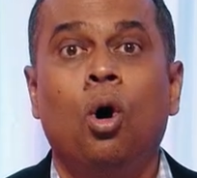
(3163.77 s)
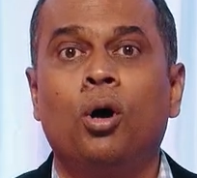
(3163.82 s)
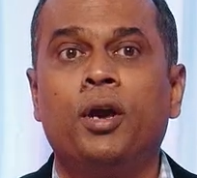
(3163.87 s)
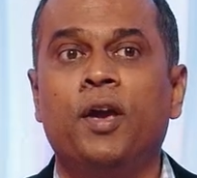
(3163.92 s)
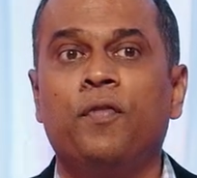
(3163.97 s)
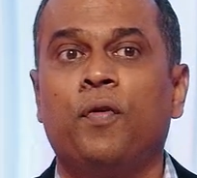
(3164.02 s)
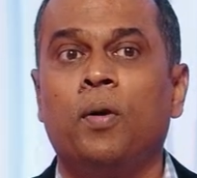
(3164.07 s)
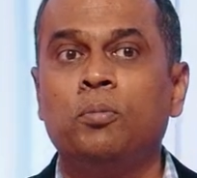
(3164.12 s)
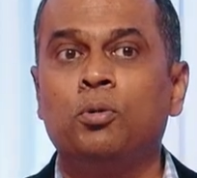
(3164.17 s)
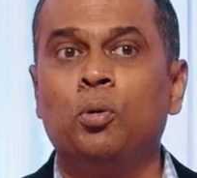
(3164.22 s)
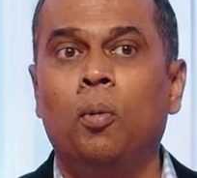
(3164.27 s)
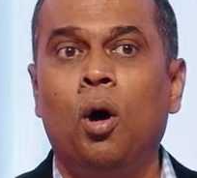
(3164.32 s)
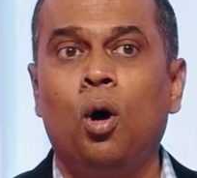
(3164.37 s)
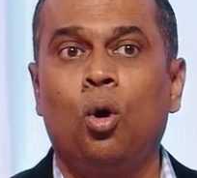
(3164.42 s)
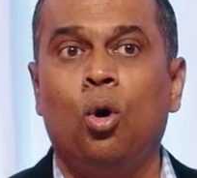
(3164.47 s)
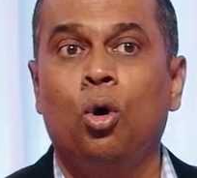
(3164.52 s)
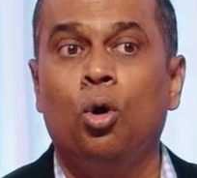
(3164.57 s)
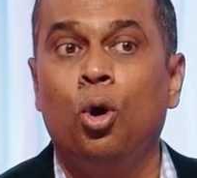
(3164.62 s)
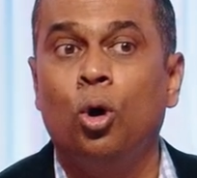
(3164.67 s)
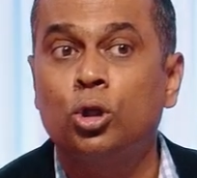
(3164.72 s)
Okay, from
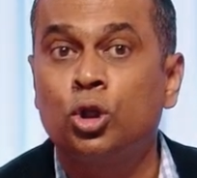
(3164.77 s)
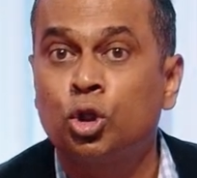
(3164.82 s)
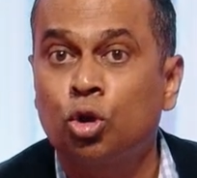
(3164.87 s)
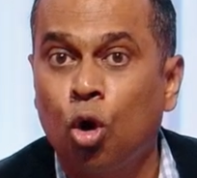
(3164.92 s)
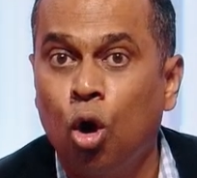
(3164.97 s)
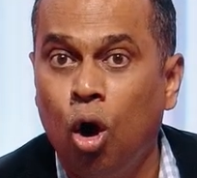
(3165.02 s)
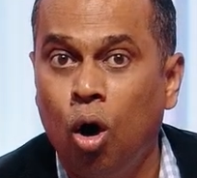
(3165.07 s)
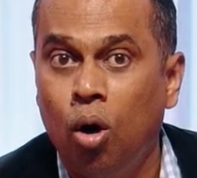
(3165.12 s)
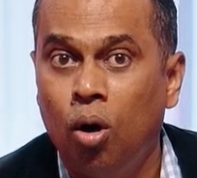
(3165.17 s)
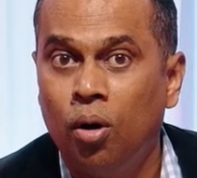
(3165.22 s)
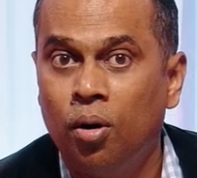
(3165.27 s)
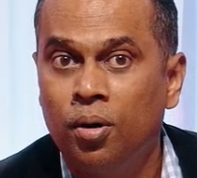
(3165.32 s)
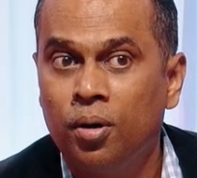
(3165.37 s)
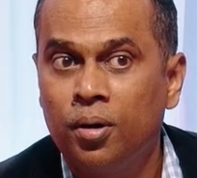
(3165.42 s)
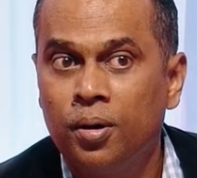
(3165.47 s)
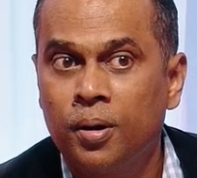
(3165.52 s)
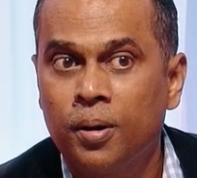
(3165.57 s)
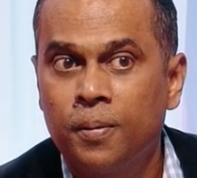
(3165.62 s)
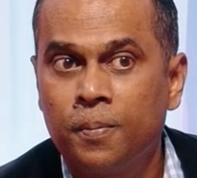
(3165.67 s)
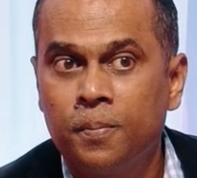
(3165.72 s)
tomorrow, no straw.
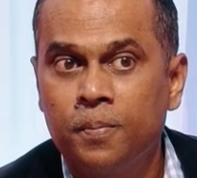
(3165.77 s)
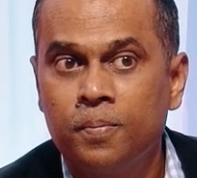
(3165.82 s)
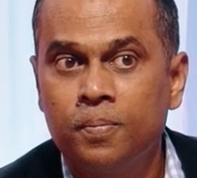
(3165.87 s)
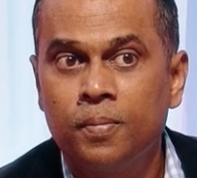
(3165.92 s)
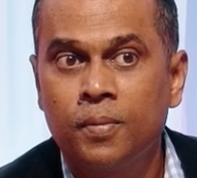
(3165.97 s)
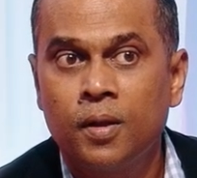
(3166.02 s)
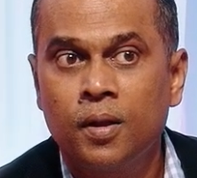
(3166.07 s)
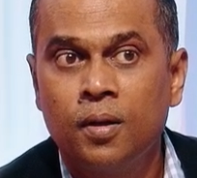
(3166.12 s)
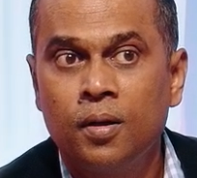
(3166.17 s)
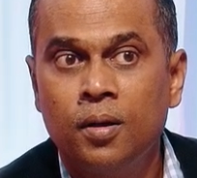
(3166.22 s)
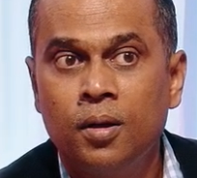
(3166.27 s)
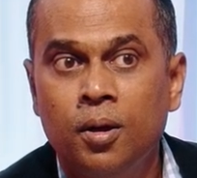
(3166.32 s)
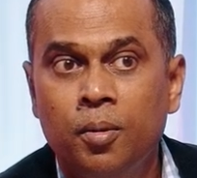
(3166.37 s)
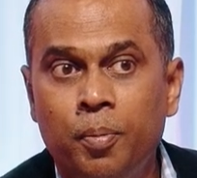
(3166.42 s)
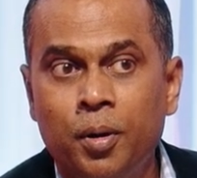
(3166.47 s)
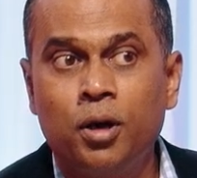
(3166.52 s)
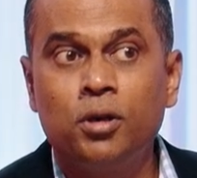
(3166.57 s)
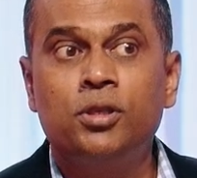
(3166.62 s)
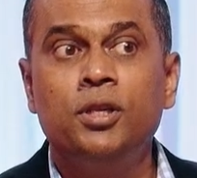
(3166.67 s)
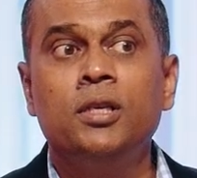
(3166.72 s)

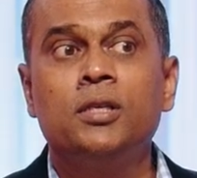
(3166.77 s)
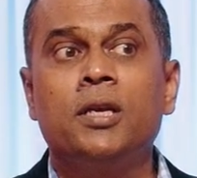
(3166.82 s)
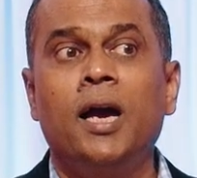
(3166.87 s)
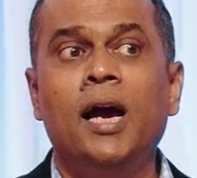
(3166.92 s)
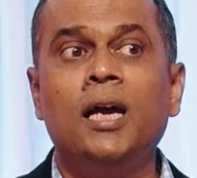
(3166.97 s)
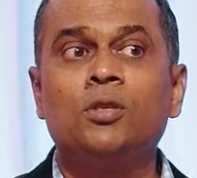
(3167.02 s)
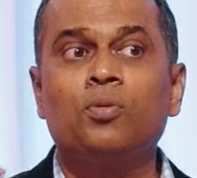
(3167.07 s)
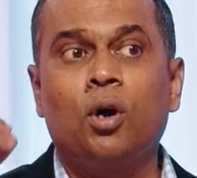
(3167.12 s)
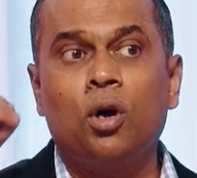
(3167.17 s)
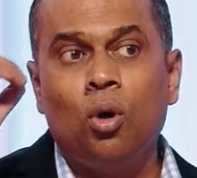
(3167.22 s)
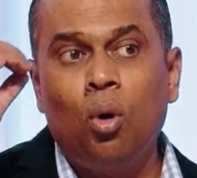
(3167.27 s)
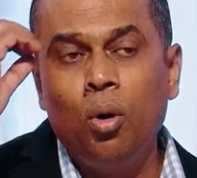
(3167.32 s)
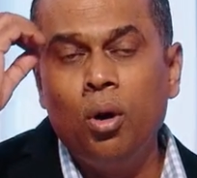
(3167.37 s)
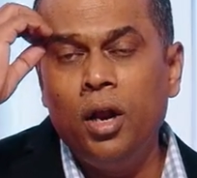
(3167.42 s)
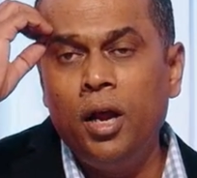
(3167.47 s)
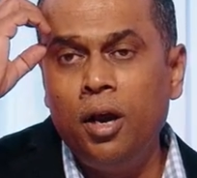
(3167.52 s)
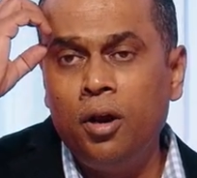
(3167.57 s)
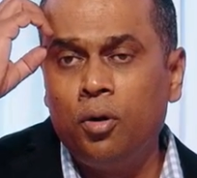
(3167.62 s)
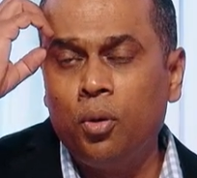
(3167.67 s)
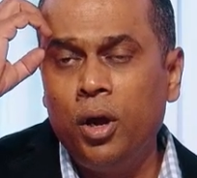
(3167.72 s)
Because these guys were
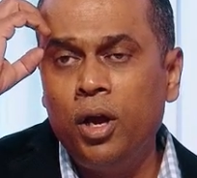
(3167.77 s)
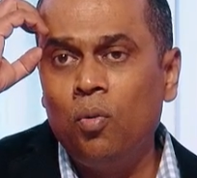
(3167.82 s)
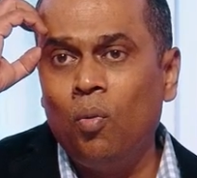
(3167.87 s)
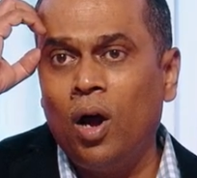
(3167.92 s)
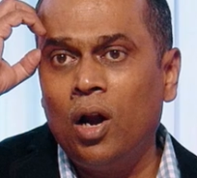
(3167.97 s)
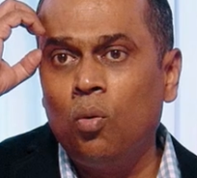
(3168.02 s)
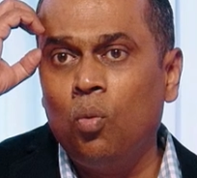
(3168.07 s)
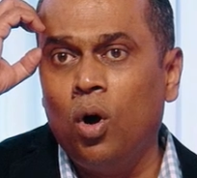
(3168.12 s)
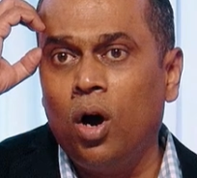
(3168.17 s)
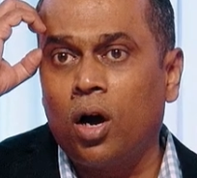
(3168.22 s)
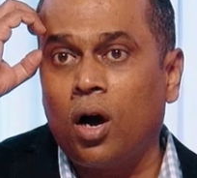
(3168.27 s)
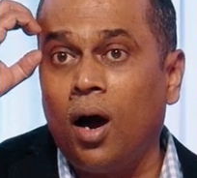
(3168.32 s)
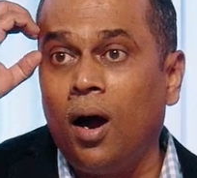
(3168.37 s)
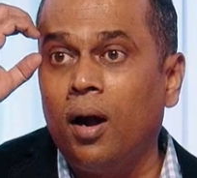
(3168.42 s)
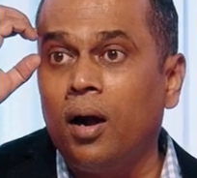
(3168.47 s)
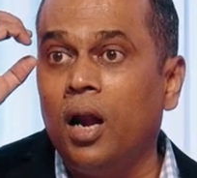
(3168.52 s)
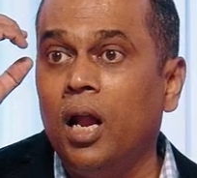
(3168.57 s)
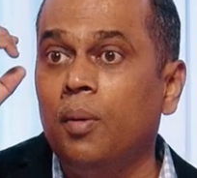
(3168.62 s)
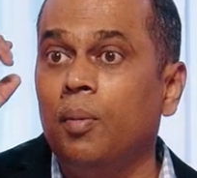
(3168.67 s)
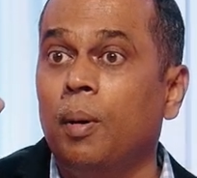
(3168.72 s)
only doing one work,
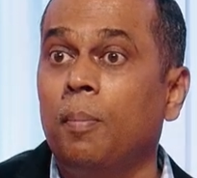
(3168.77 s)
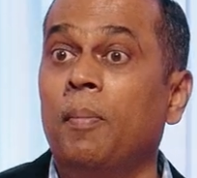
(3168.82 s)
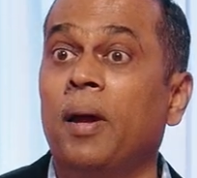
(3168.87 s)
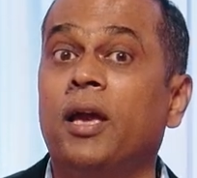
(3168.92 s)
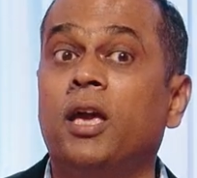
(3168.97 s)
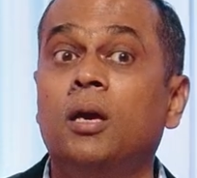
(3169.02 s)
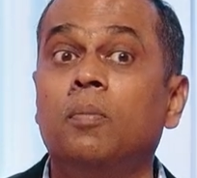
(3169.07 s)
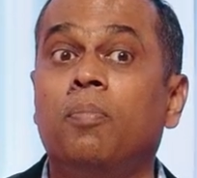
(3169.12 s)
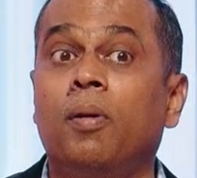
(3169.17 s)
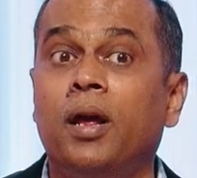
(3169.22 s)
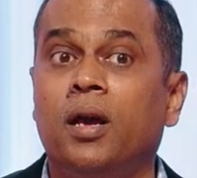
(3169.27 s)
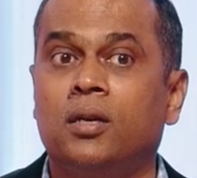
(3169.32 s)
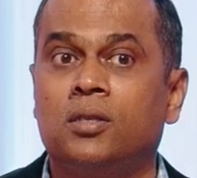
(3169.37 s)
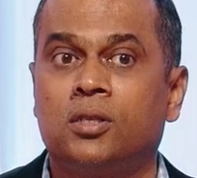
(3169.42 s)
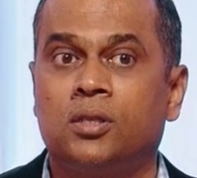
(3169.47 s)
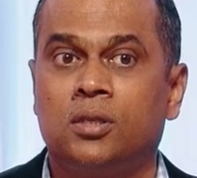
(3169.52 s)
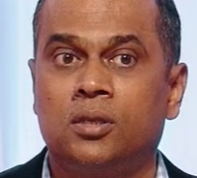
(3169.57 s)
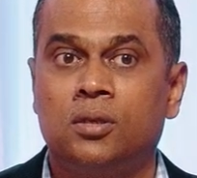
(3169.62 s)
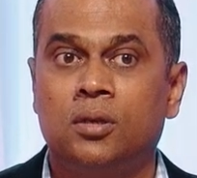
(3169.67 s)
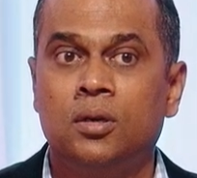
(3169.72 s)
hard labor, making
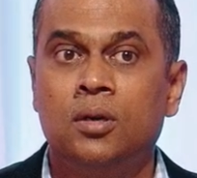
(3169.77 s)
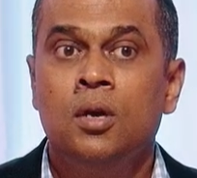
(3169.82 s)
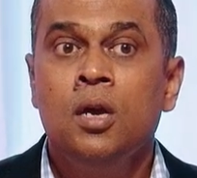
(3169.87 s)
bricks.